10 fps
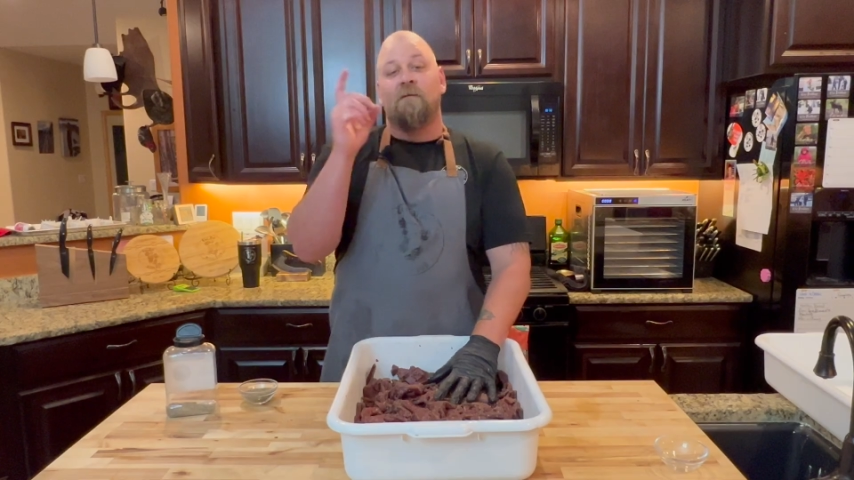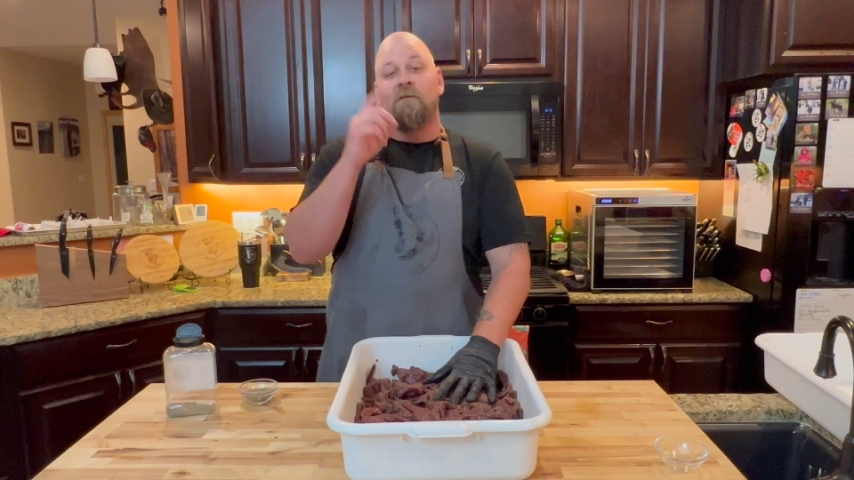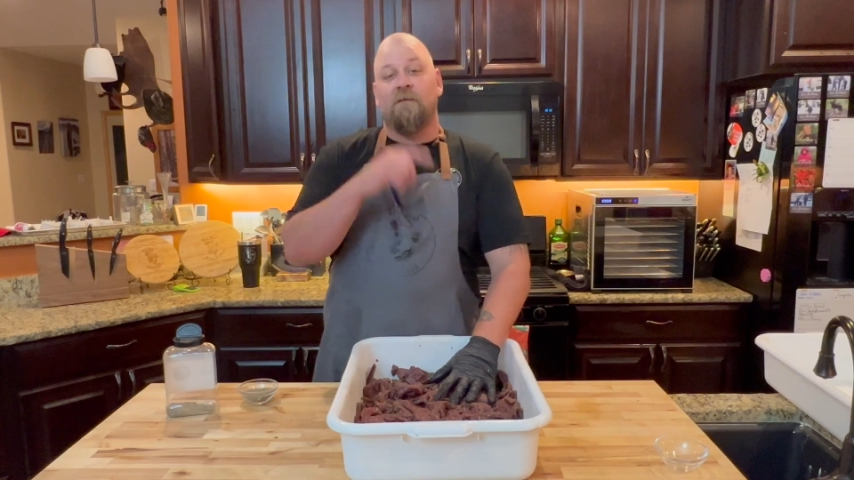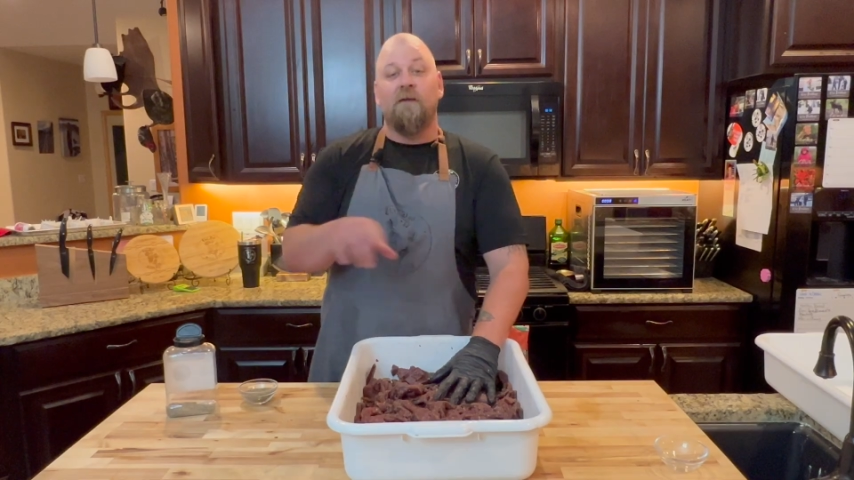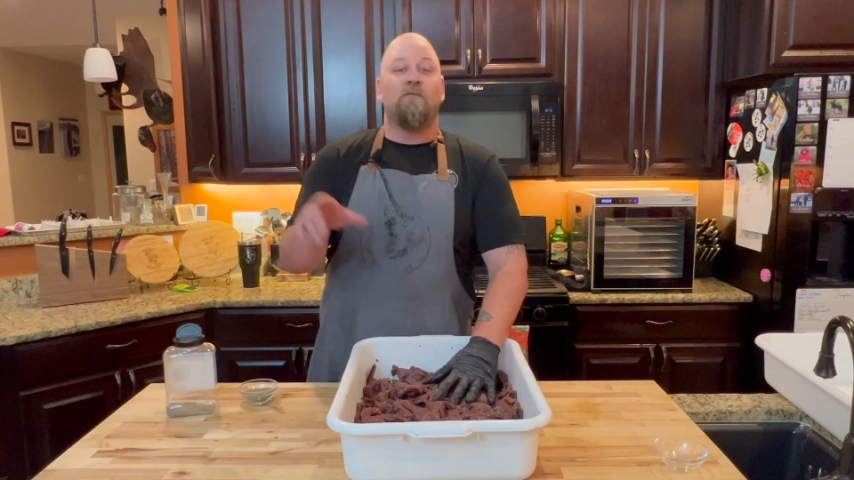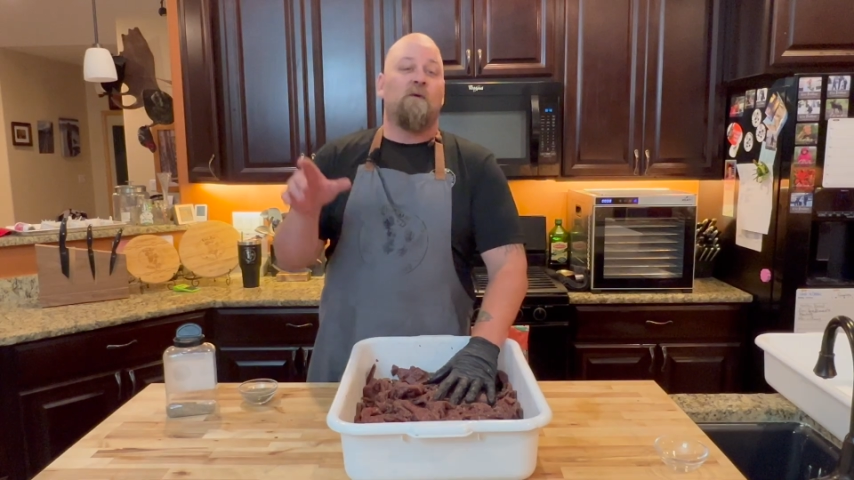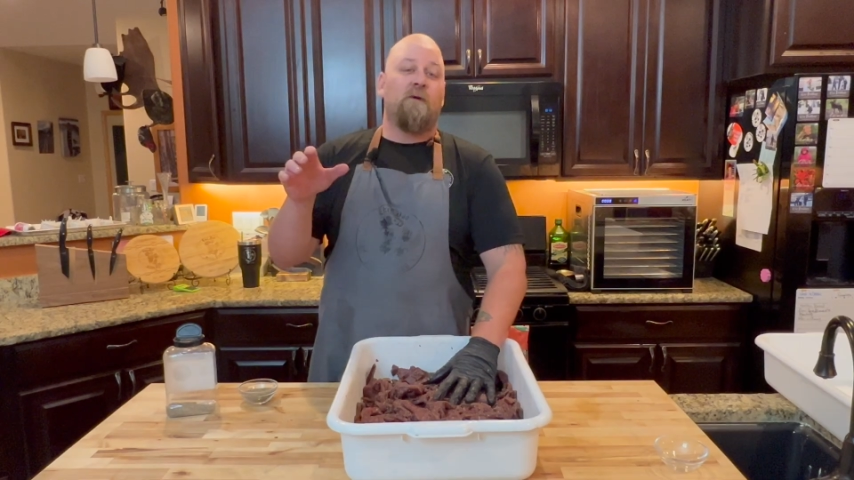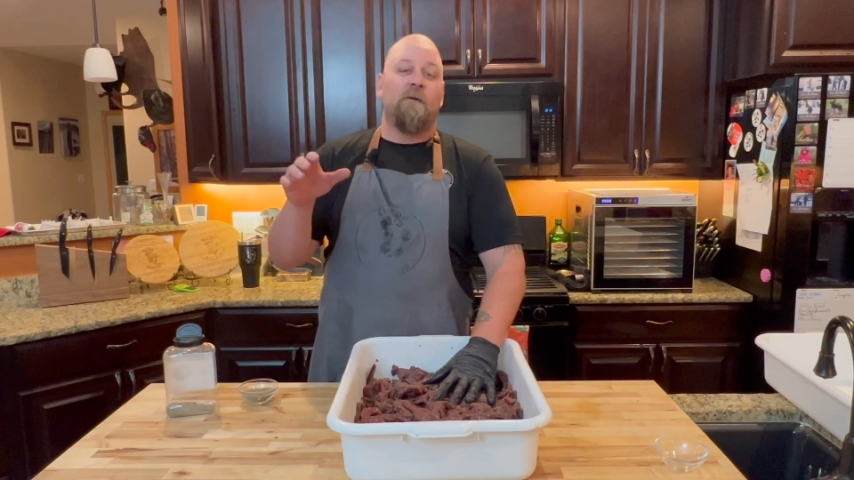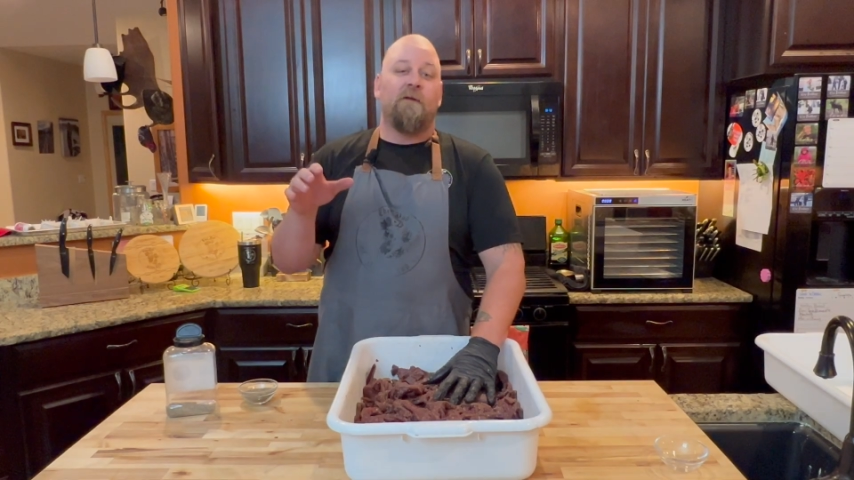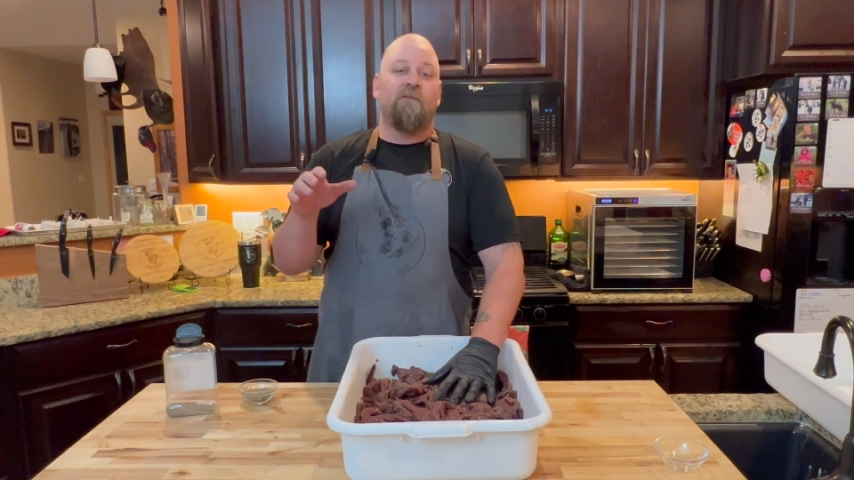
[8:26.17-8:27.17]
Then we'll
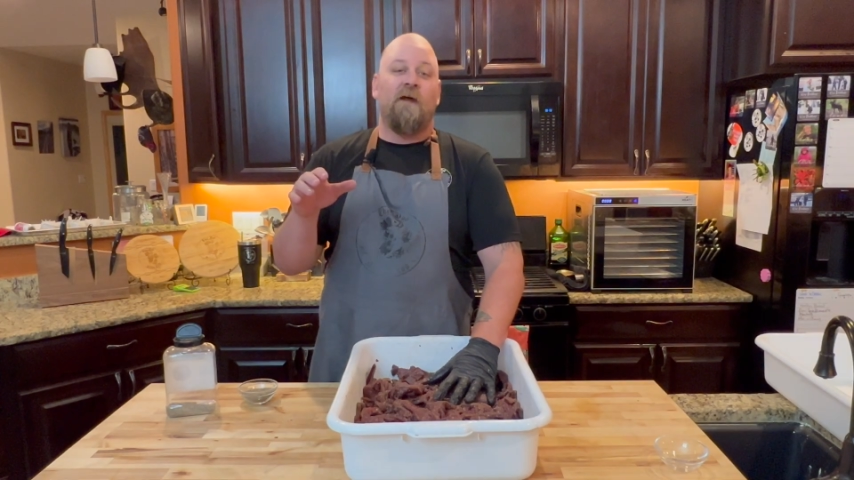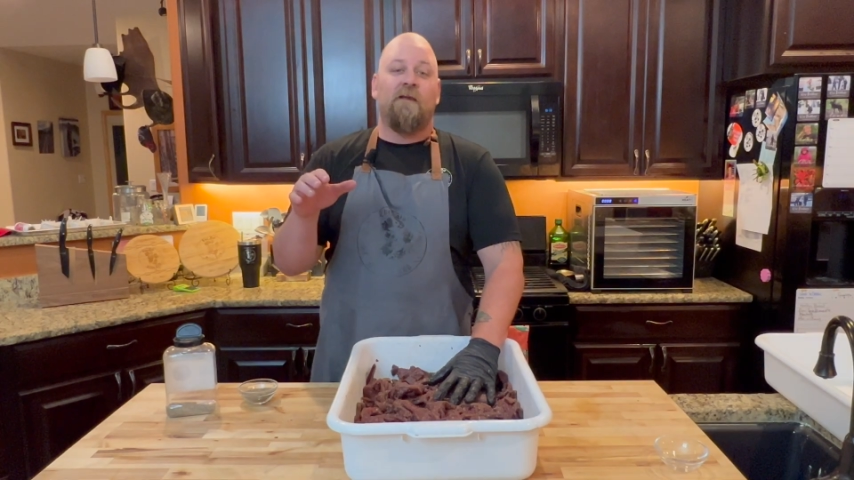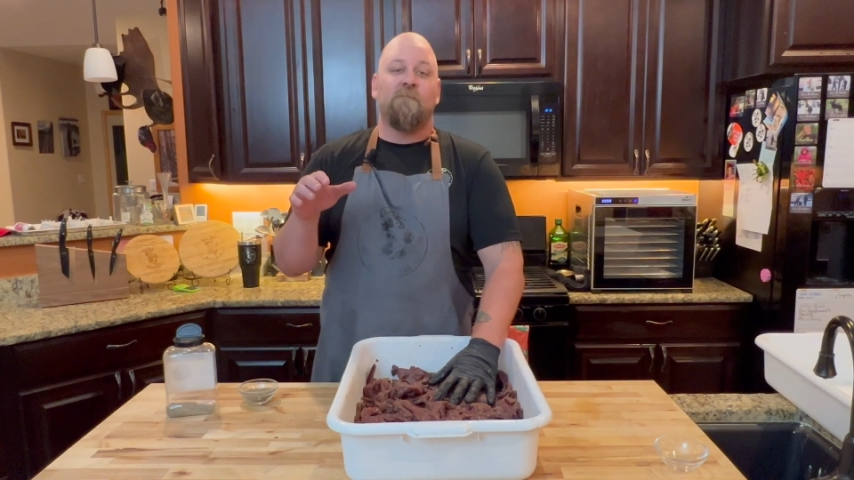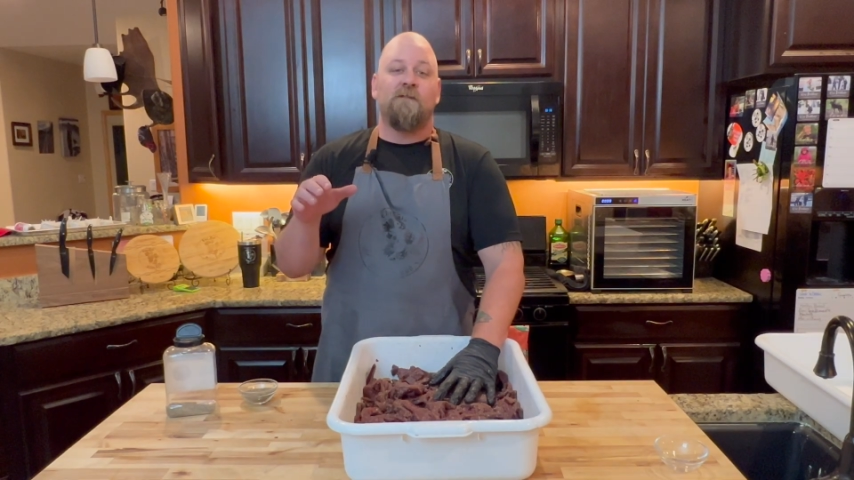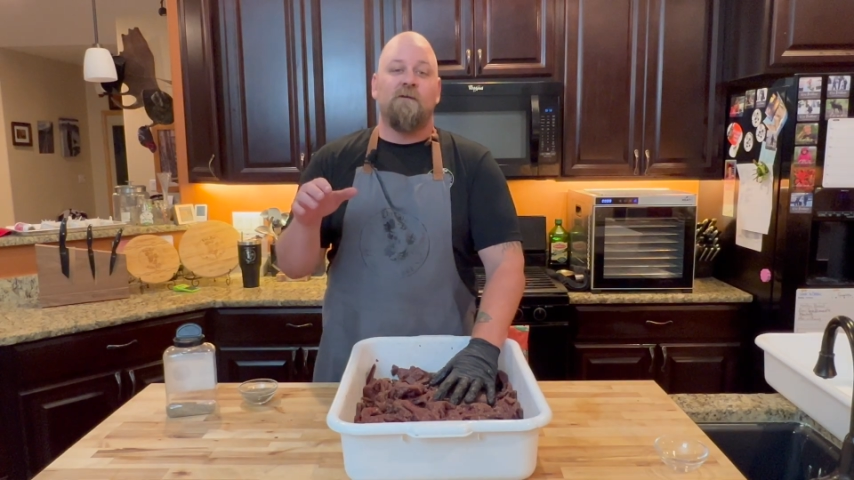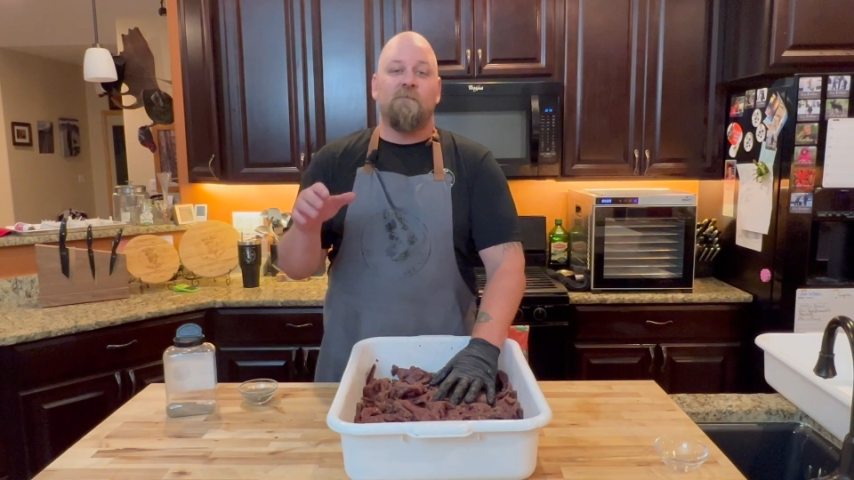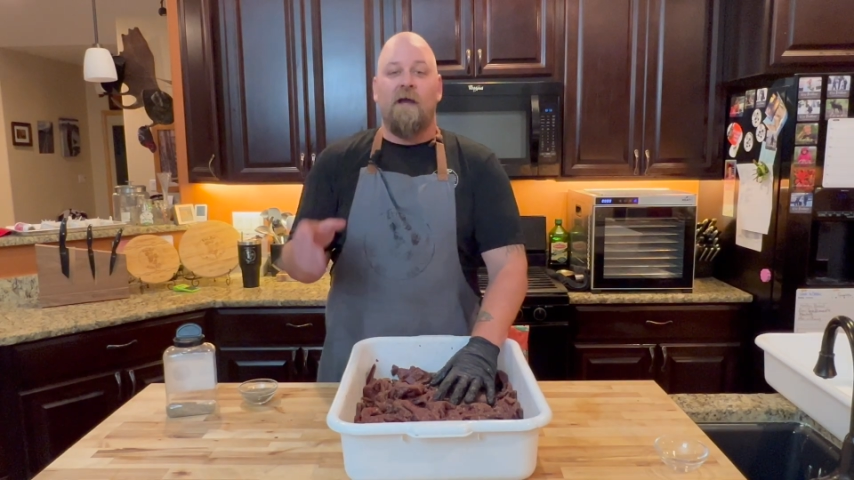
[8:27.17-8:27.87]
put them in vacuum sealed